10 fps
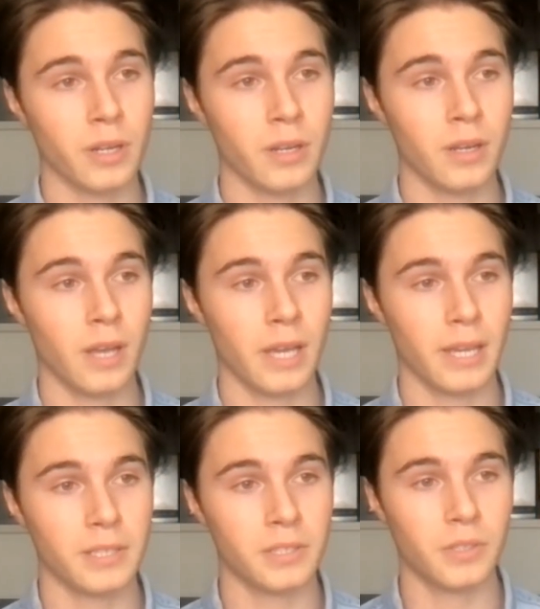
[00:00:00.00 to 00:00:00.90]
And I
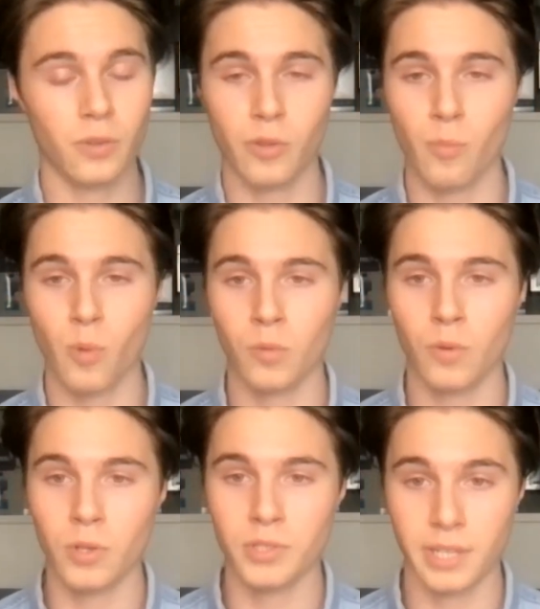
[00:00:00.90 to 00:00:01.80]
guess, you know, the more
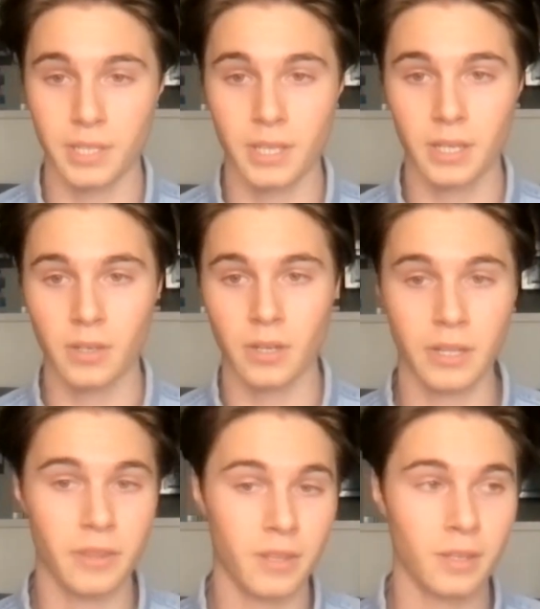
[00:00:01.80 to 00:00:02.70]
roles I take on, I
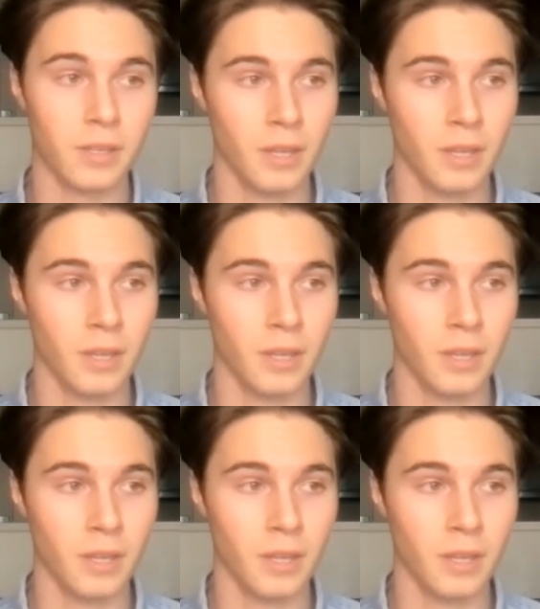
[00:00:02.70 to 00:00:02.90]
think